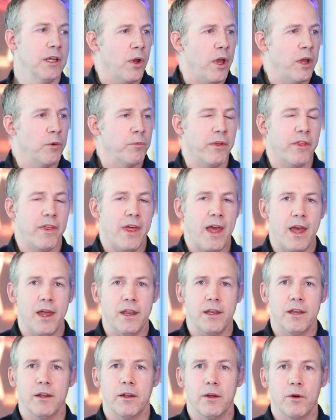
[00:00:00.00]
And with
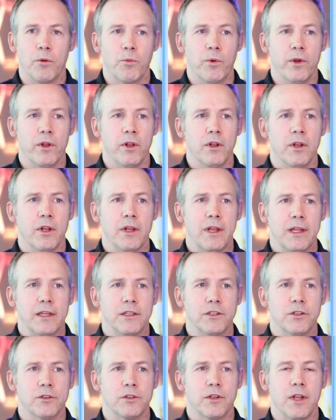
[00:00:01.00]
that,
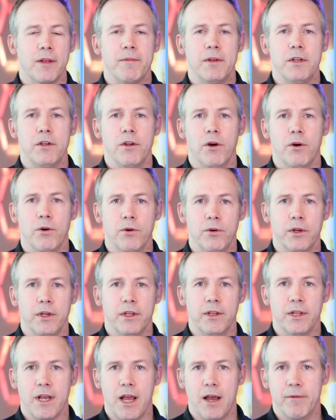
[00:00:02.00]
just let me know
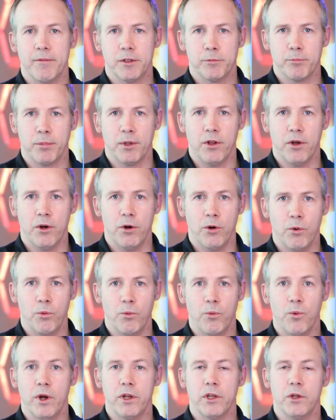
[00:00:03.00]
in the comments below
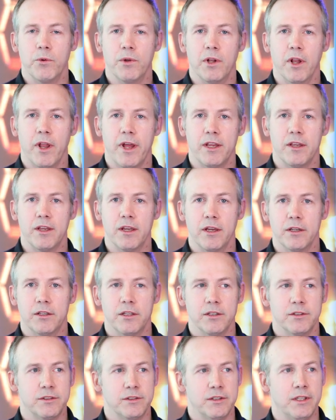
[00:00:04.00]
what you would like
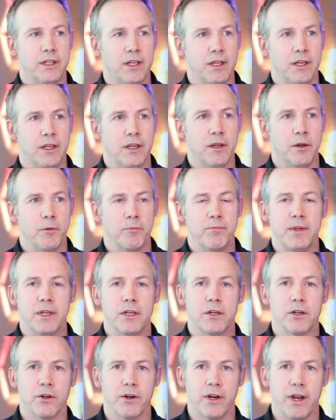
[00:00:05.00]
to see
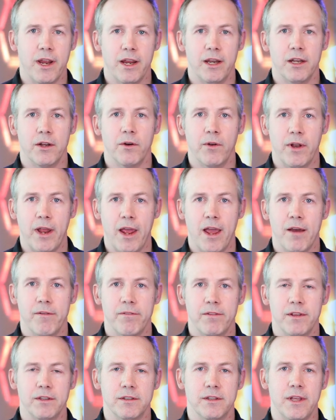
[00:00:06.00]
me create and
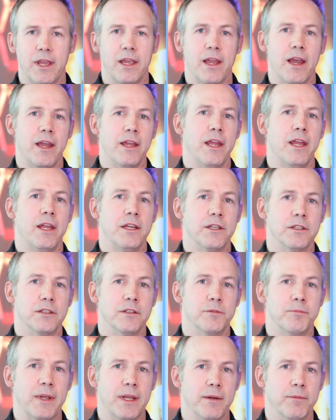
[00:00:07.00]
have these AI
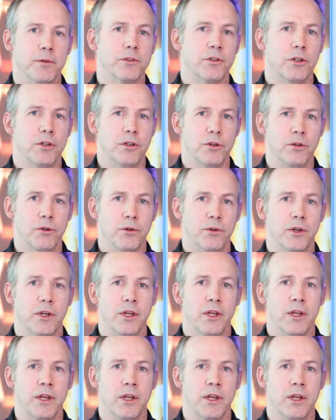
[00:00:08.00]
agents be able to do